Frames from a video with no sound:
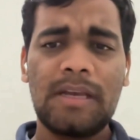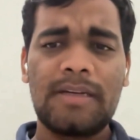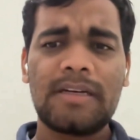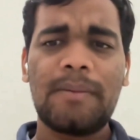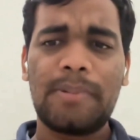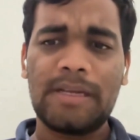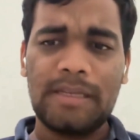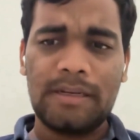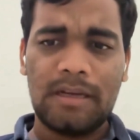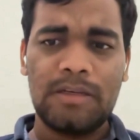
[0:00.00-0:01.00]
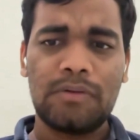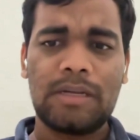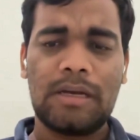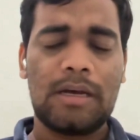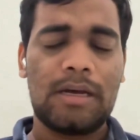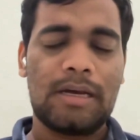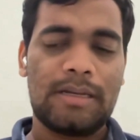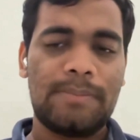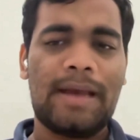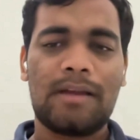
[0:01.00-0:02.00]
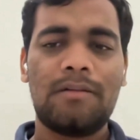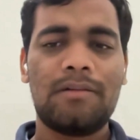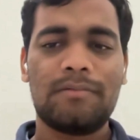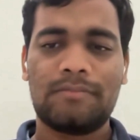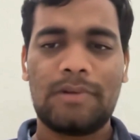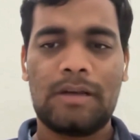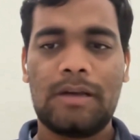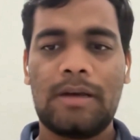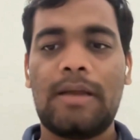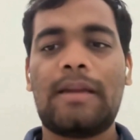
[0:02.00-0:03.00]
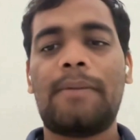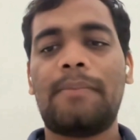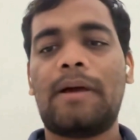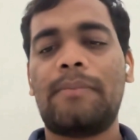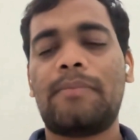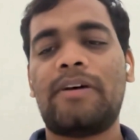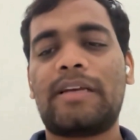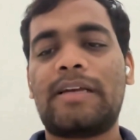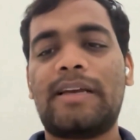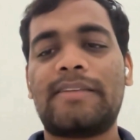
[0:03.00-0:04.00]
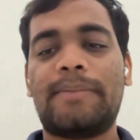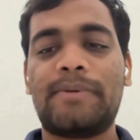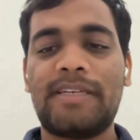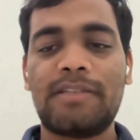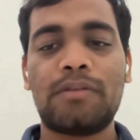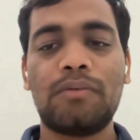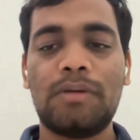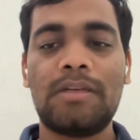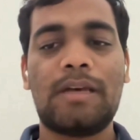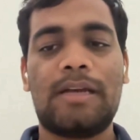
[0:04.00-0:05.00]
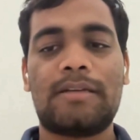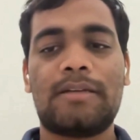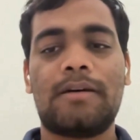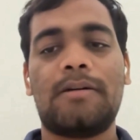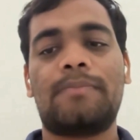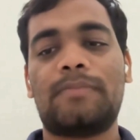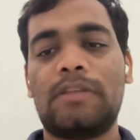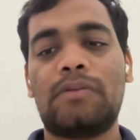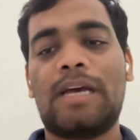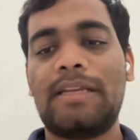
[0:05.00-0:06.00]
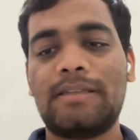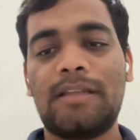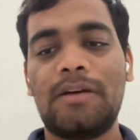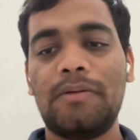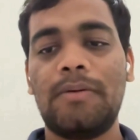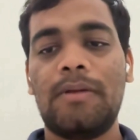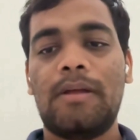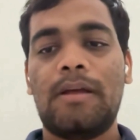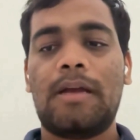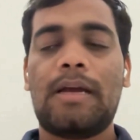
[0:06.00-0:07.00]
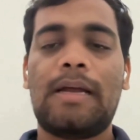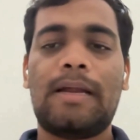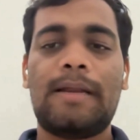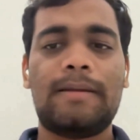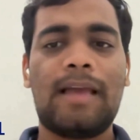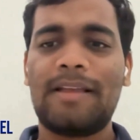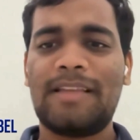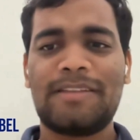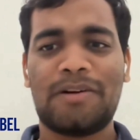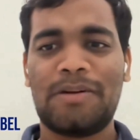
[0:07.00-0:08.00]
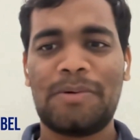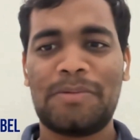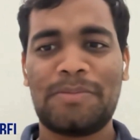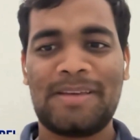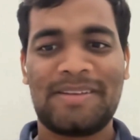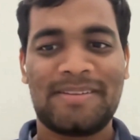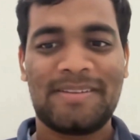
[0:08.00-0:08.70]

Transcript: at a company in the in Bangalore, and I'm working as MTS2 at Nutanix now. And yeah, that's all about me.